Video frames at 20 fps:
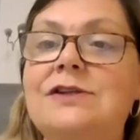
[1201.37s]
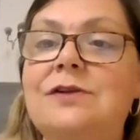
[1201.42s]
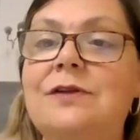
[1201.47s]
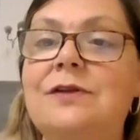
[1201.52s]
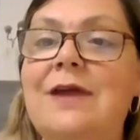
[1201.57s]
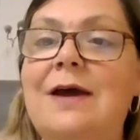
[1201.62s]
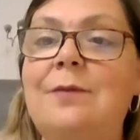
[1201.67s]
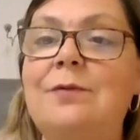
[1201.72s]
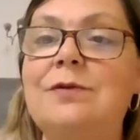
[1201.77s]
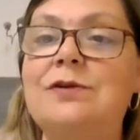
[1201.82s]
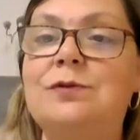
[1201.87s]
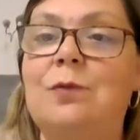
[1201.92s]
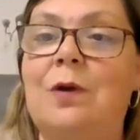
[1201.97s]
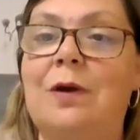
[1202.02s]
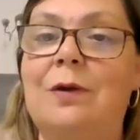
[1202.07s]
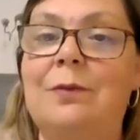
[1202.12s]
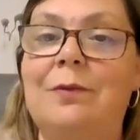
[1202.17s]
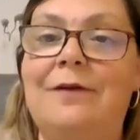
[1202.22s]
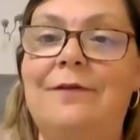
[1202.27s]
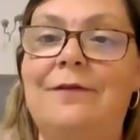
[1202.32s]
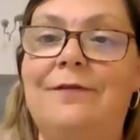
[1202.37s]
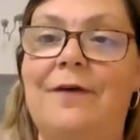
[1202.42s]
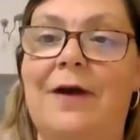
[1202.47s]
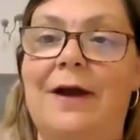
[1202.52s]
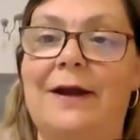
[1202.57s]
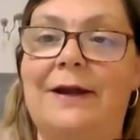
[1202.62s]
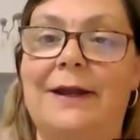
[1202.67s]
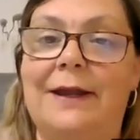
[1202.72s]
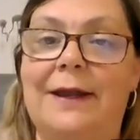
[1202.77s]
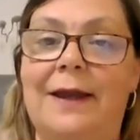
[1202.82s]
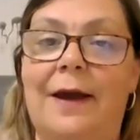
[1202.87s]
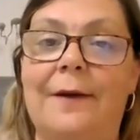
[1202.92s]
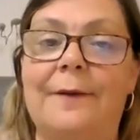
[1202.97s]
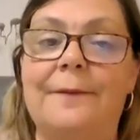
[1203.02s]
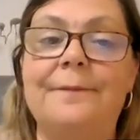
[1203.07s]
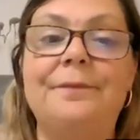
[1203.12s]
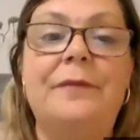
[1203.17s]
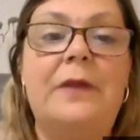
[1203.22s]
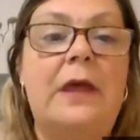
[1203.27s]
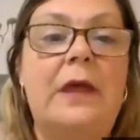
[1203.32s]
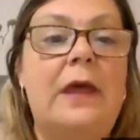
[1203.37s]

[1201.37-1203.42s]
so that was one way of finding out.